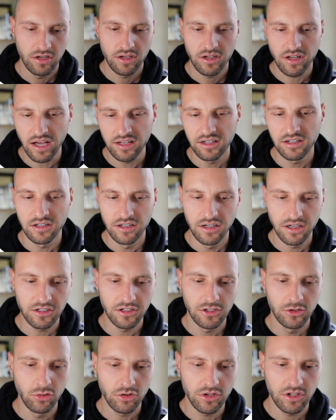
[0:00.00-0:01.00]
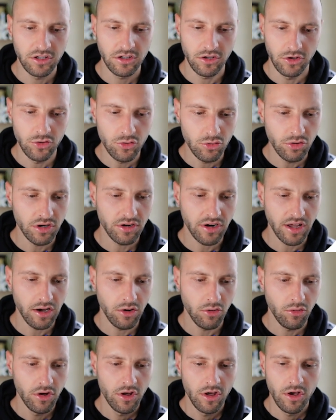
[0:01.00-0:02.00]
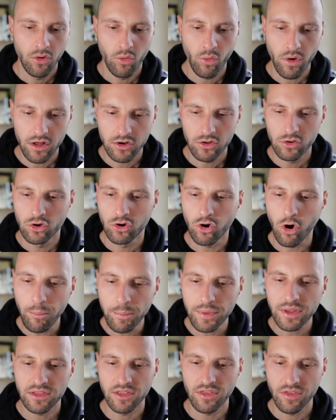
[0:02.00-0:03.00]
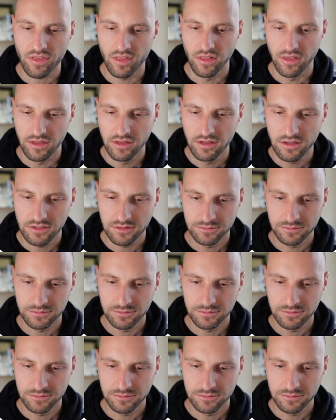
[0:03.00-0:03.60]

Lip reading: kind of ugly looking URL where you copy this link.